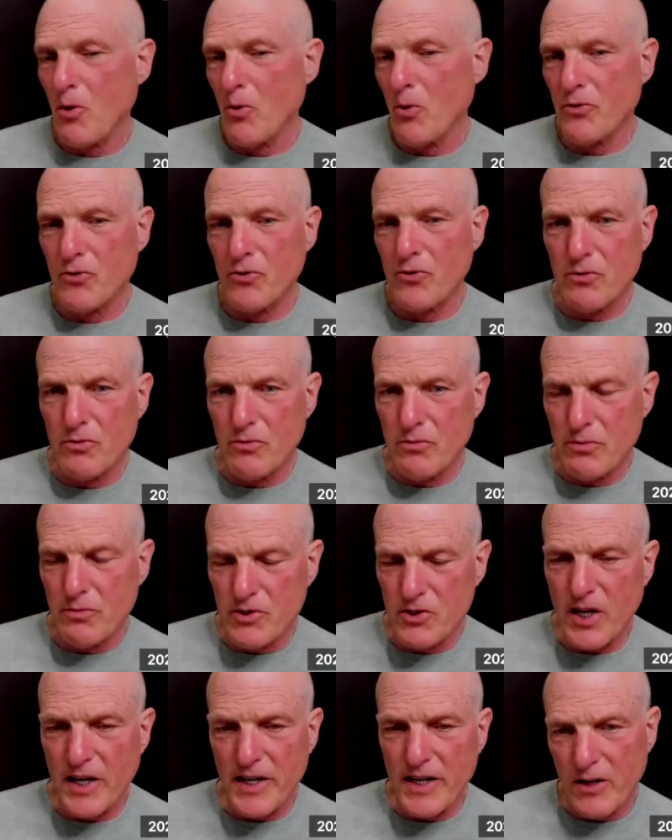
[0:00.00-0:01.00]
They were both
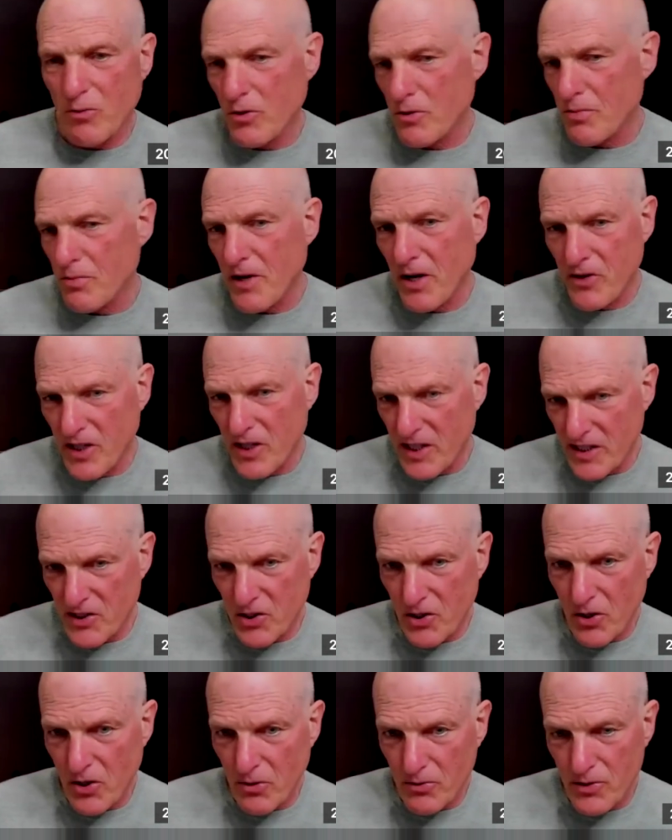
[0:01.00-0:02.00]
studying with me
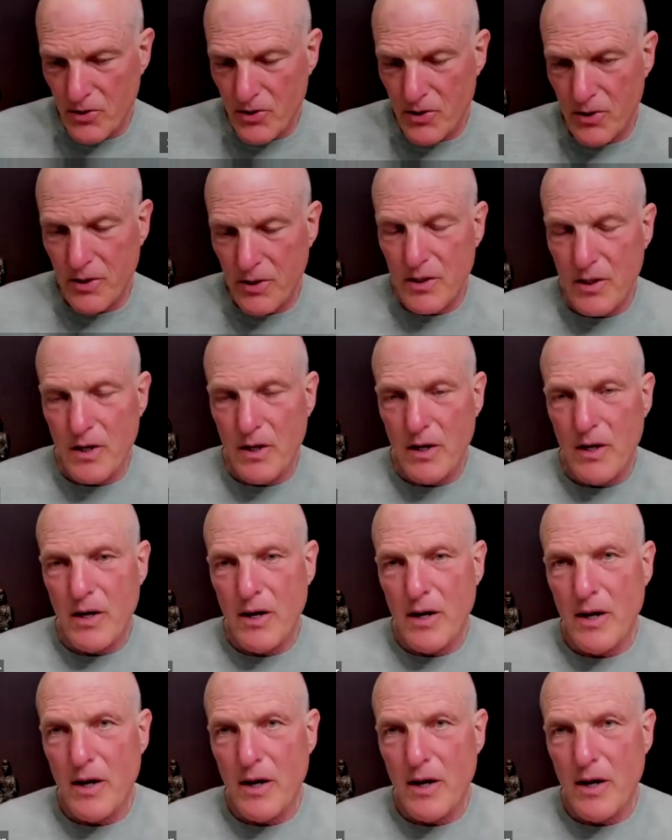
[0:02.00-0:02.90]
on the East Coast.